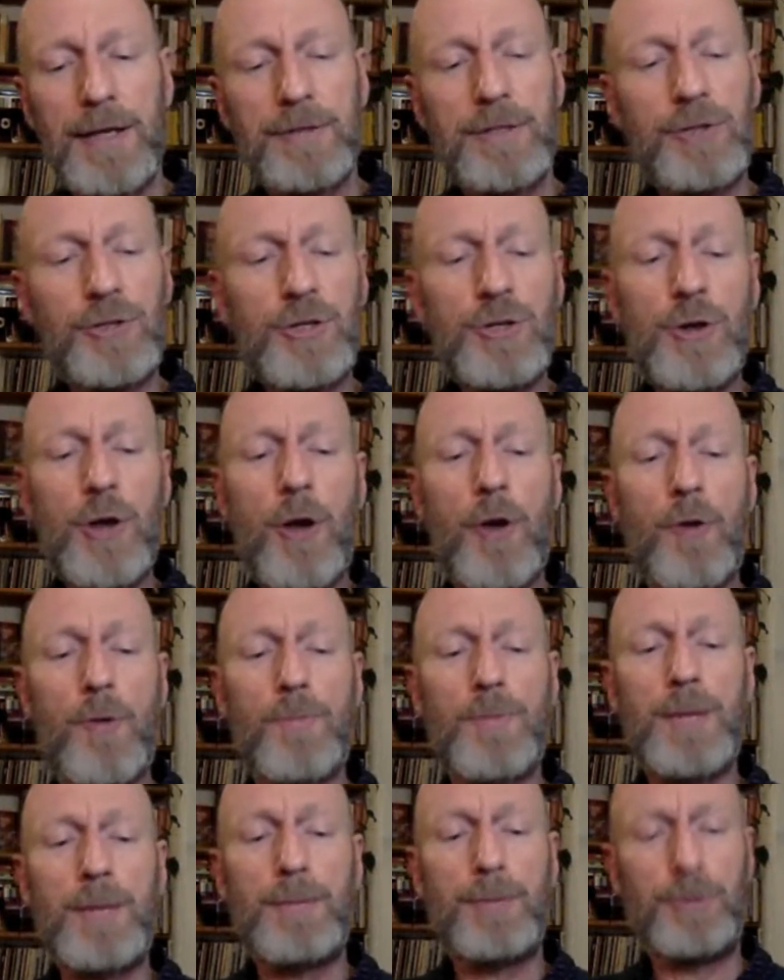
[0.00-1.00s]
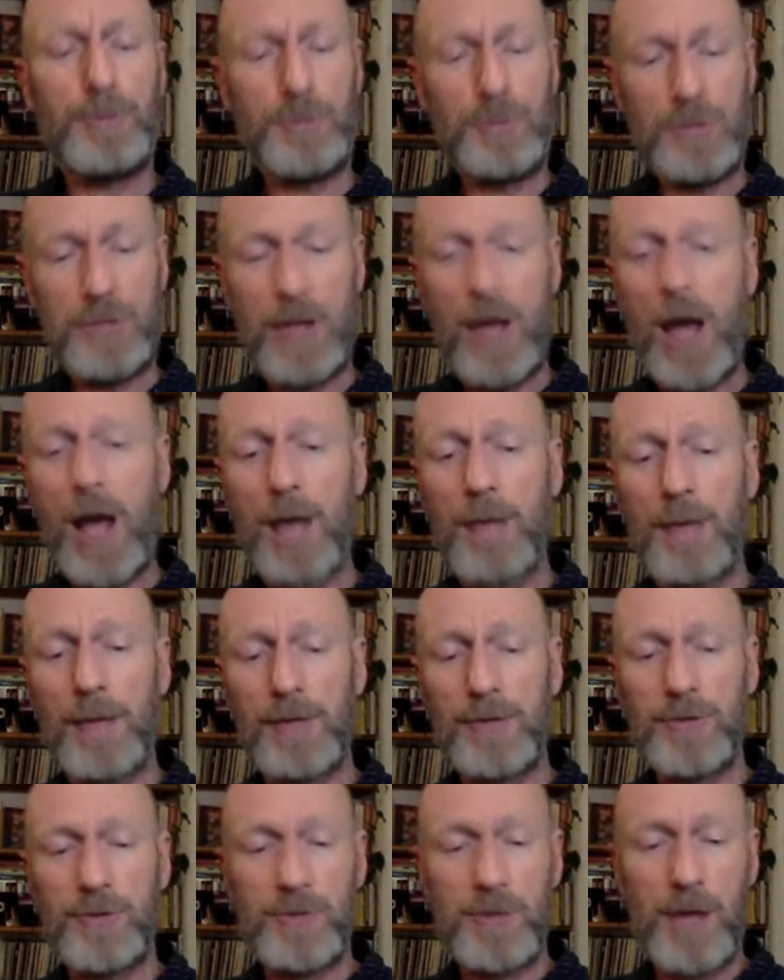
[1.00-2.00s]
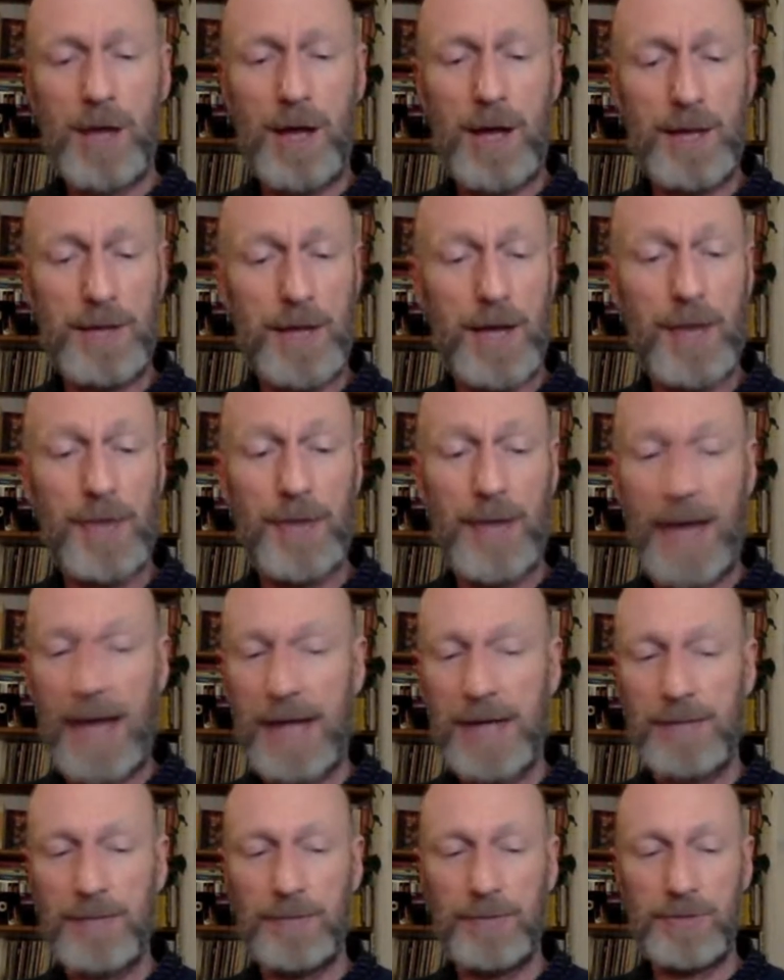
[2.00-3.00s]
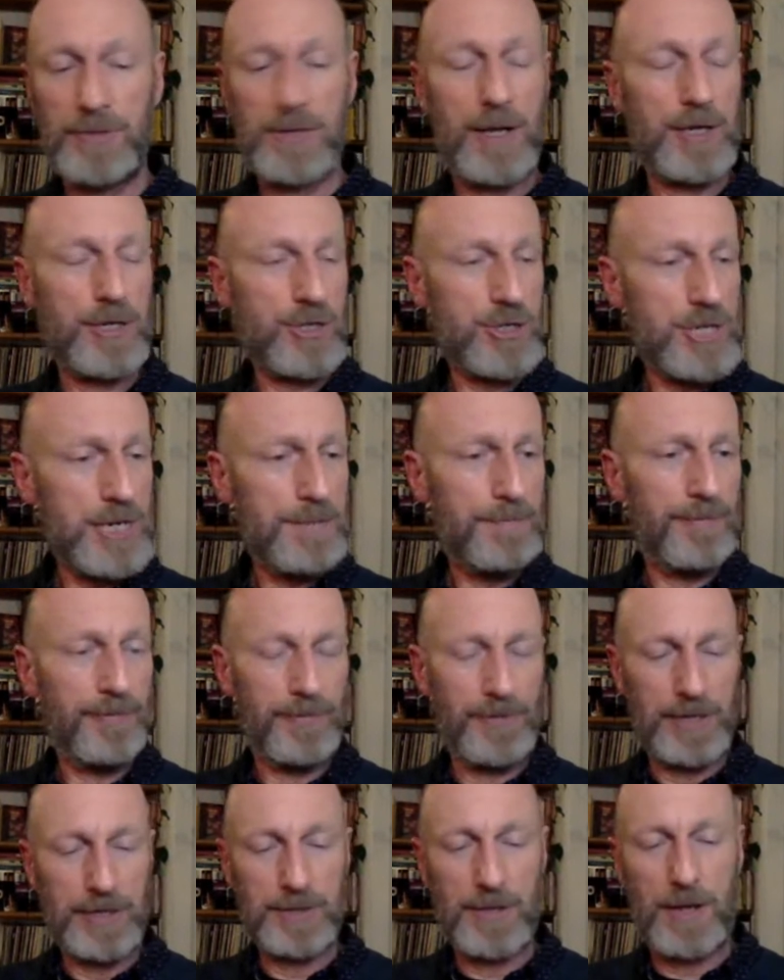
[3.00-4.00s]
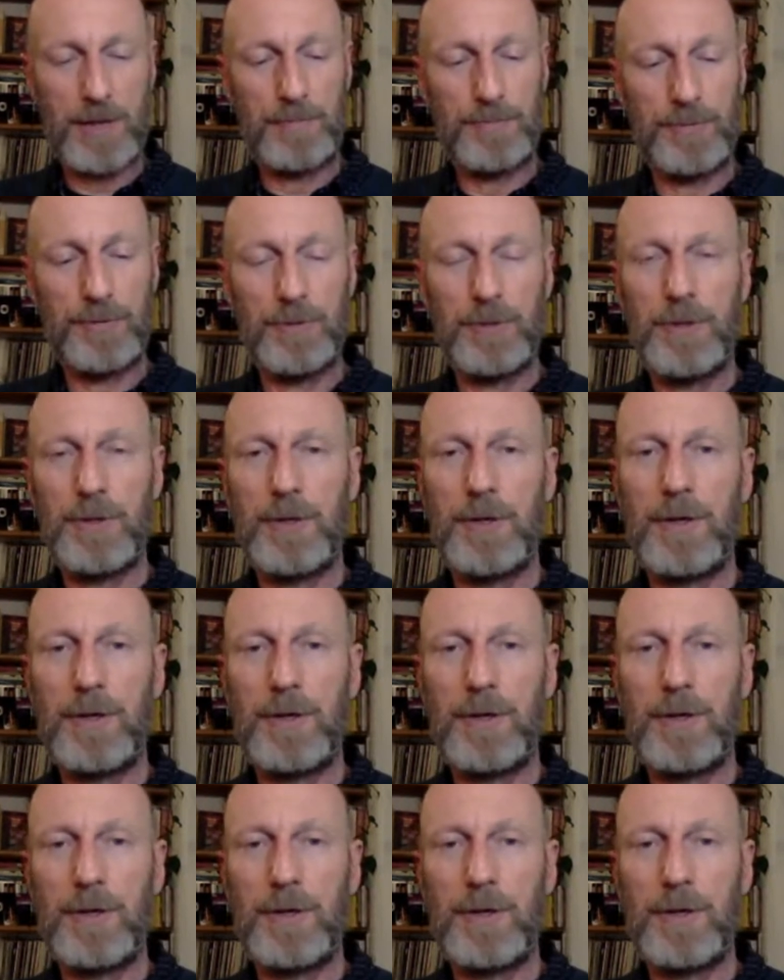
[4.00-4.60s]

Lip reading: Did you know people use llamas to guard other animals like sheep, for example?